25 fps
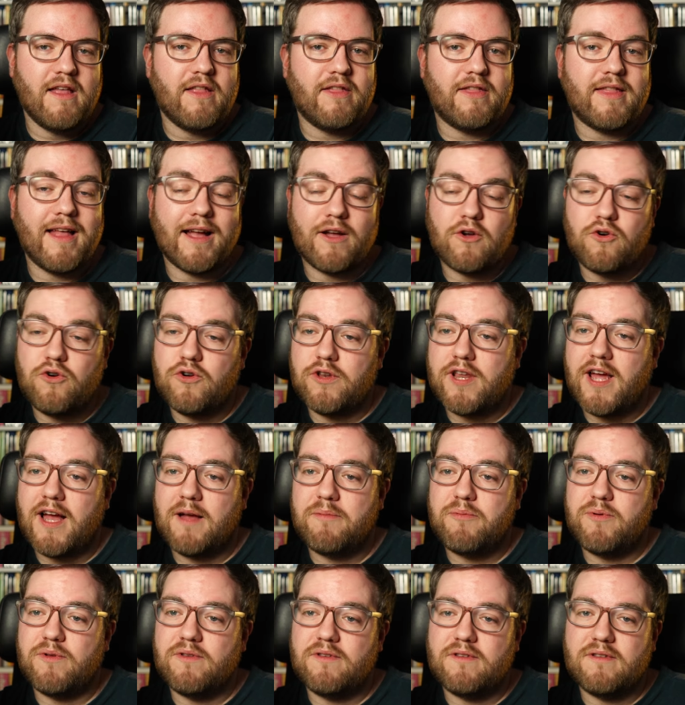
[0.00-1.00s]
That could
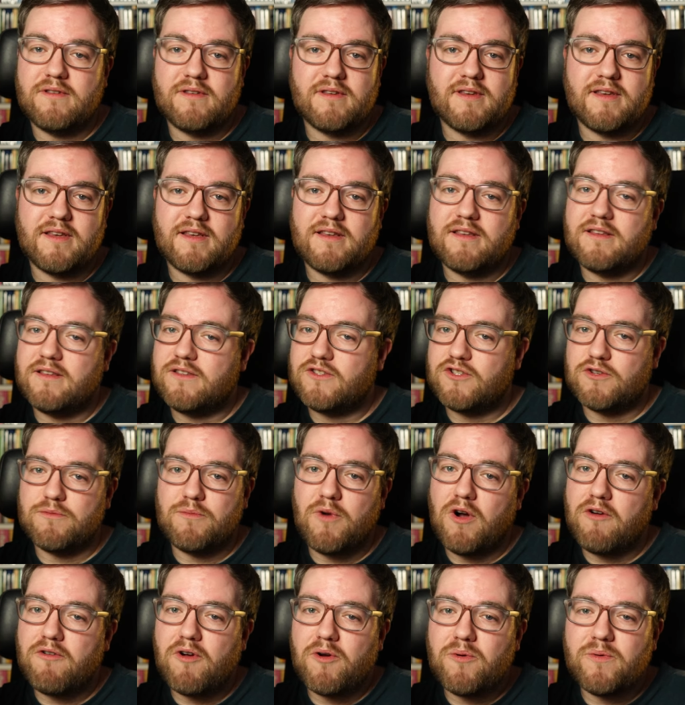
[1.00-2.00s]
happen
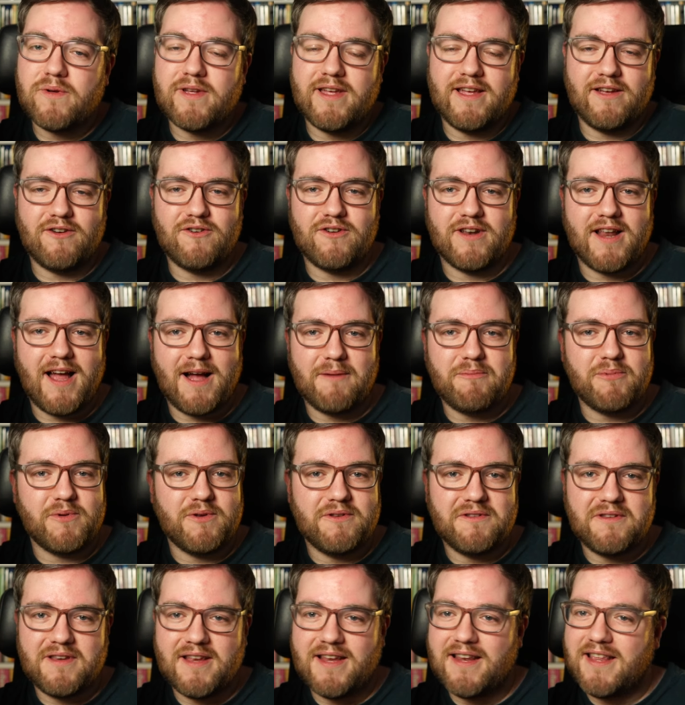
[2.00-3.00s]
tomorrow, it could
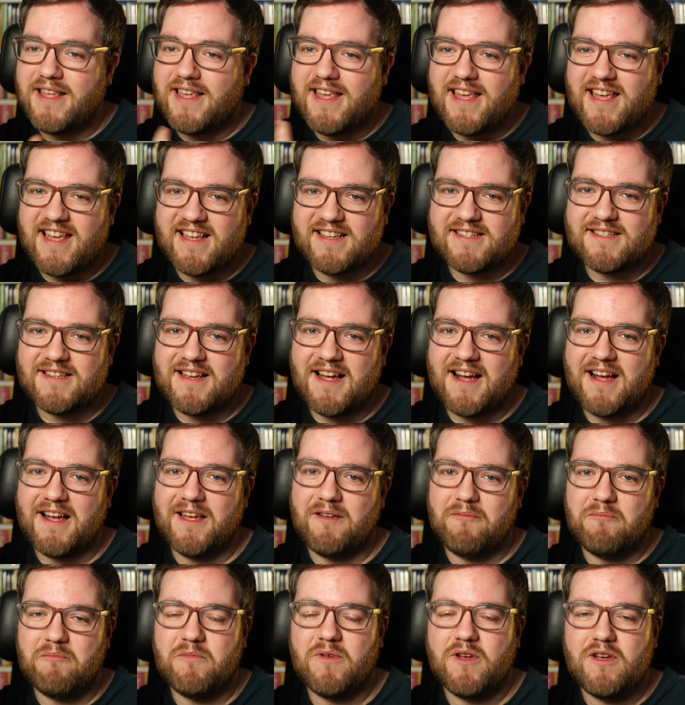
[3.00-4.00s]
happen in a year's
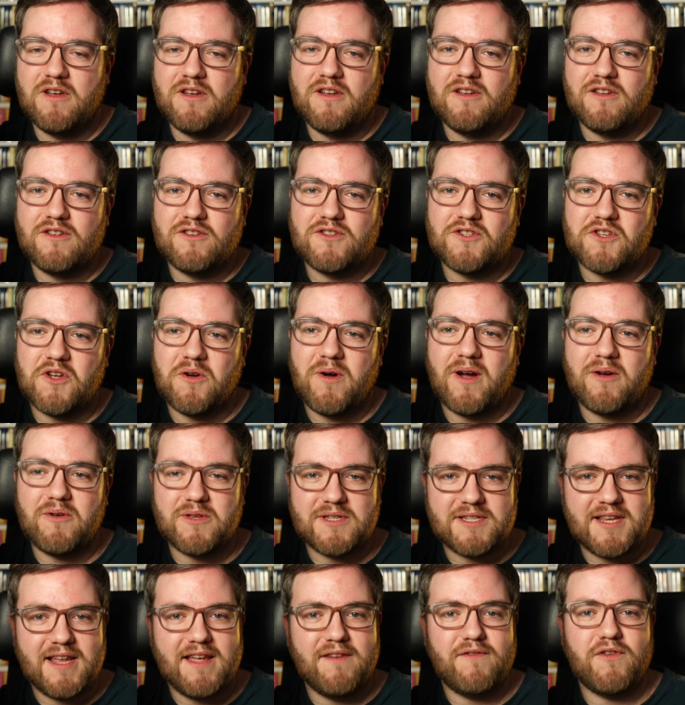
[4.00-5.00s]
time. So I would
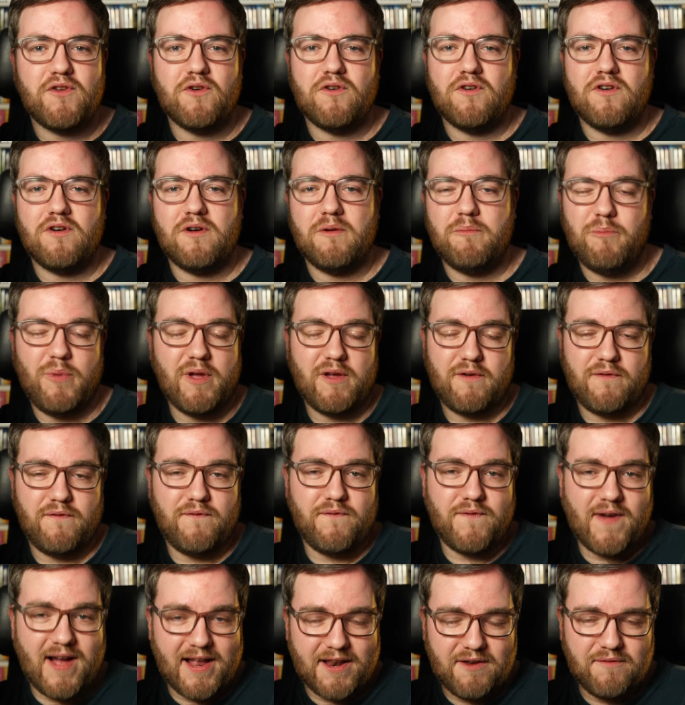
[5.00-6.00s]
say if you're a big
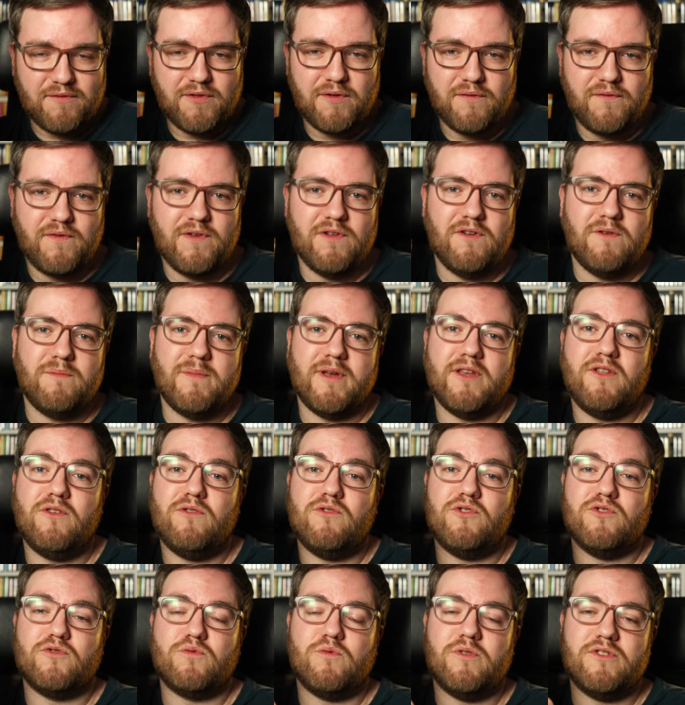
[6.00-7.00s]
fan of the film and you
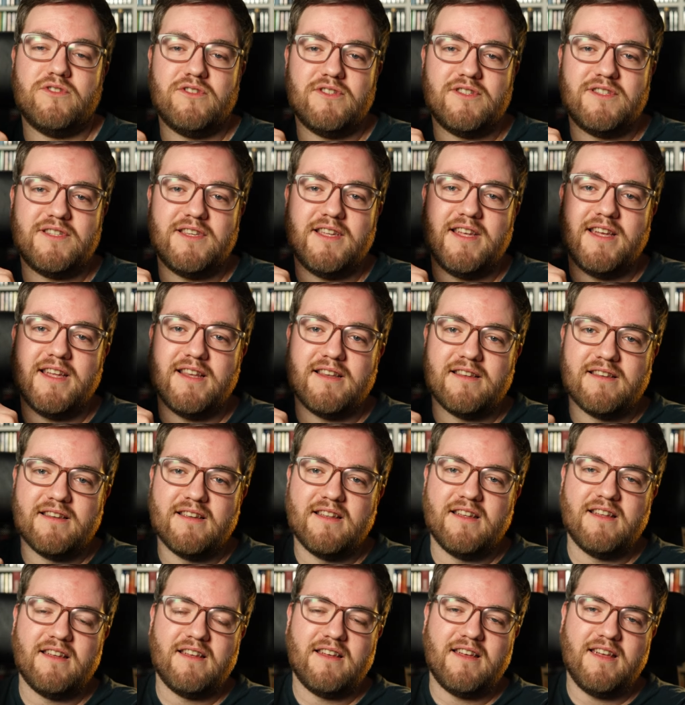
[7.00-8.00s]
just want to see it
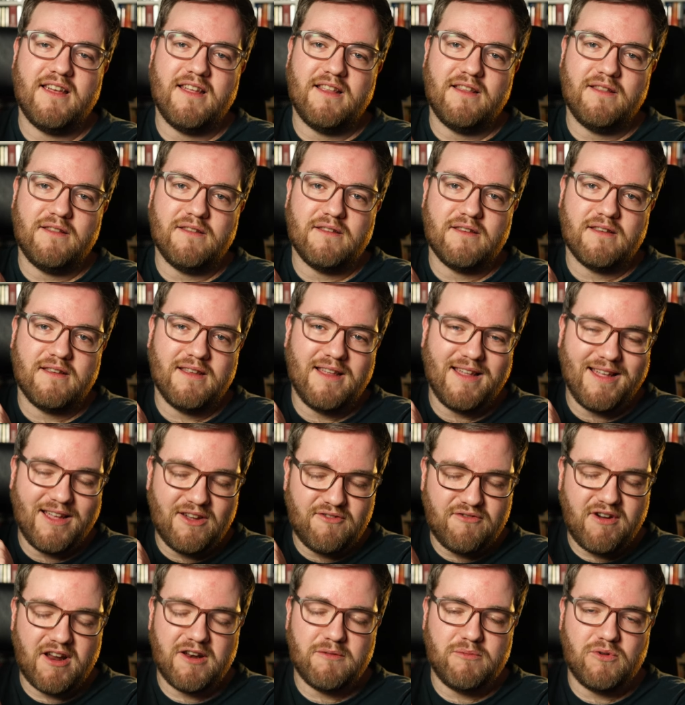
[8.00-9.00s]
in
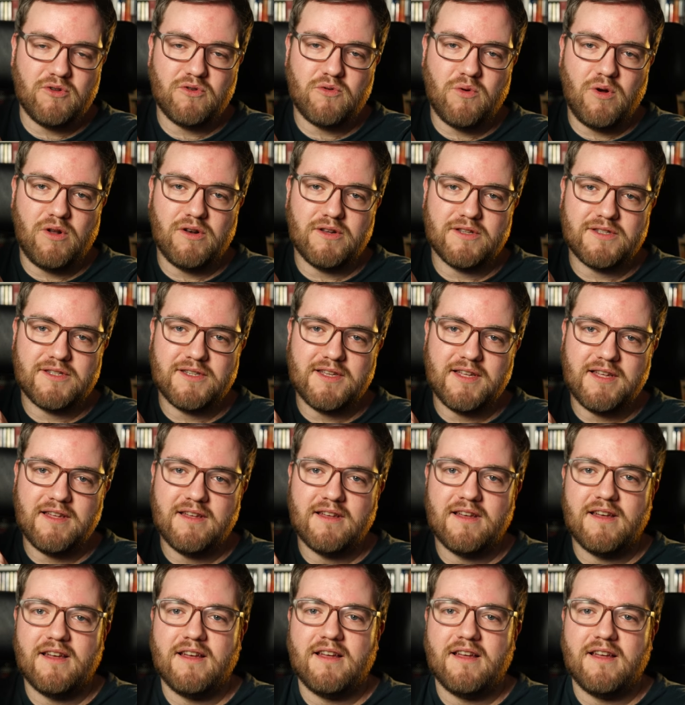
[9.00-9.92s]
incredible quality,